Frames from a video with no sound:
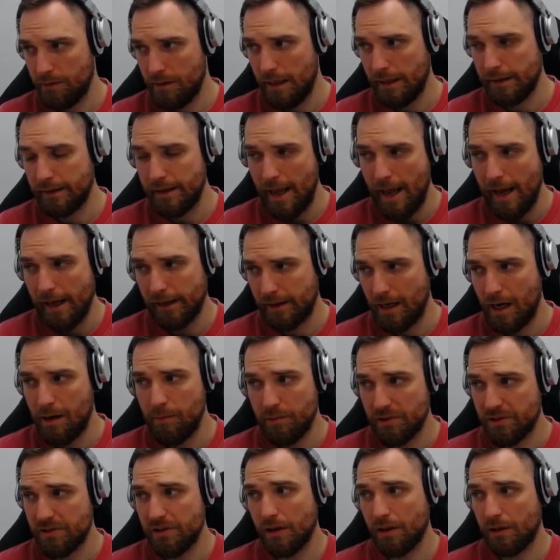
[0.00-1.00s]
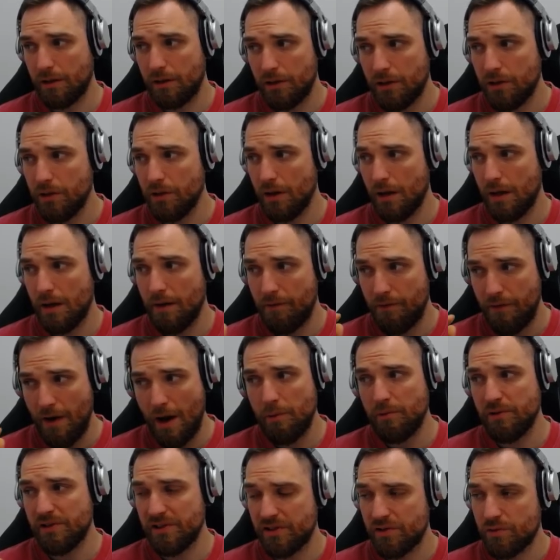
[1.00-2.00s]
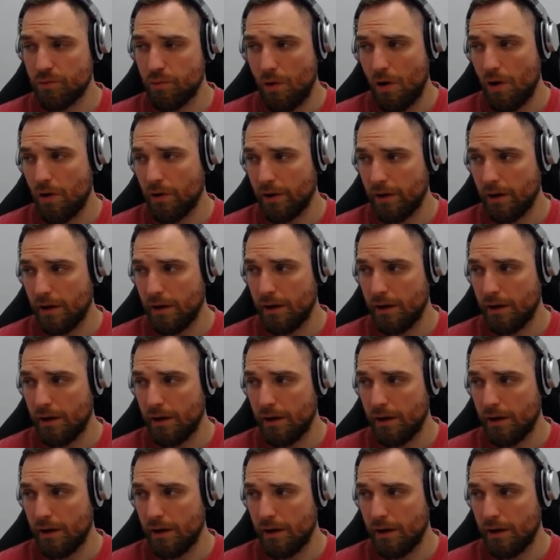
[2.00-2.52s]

And Airtable is a very strong